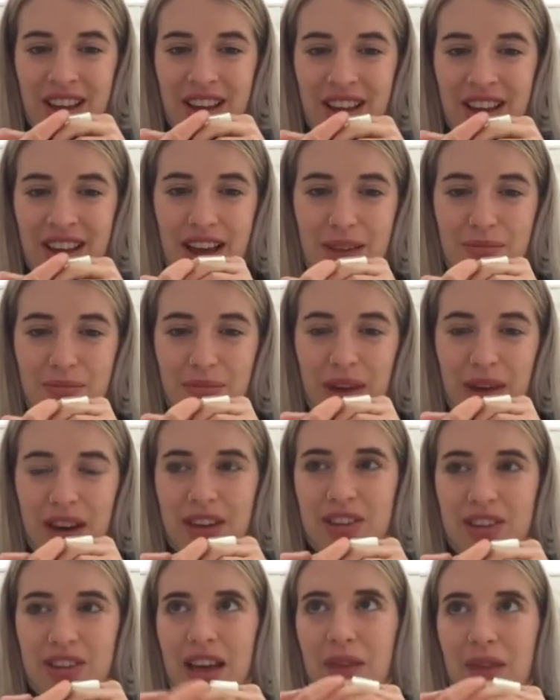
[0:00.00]
Um,
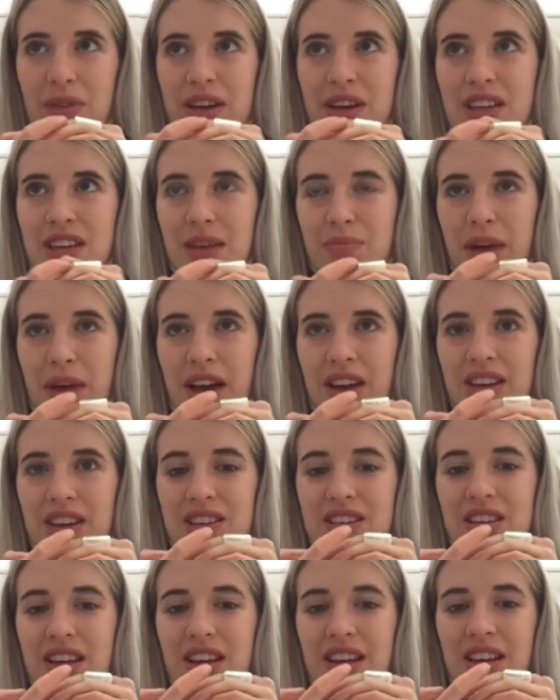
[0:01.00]
and I just can't wait to get back
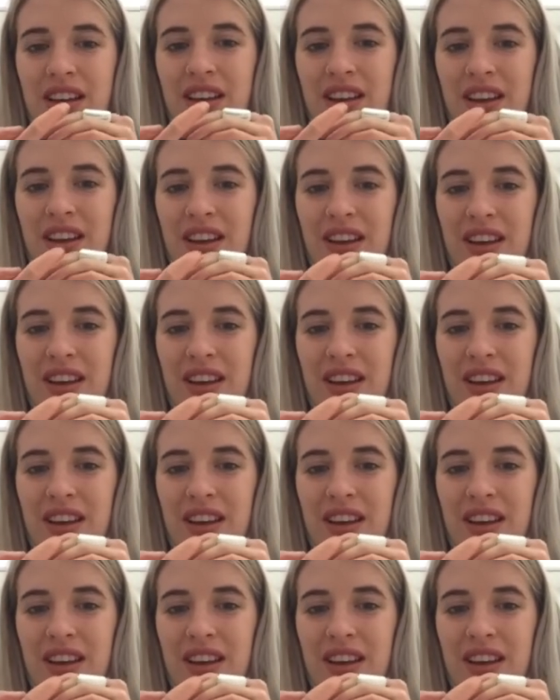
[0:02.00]
into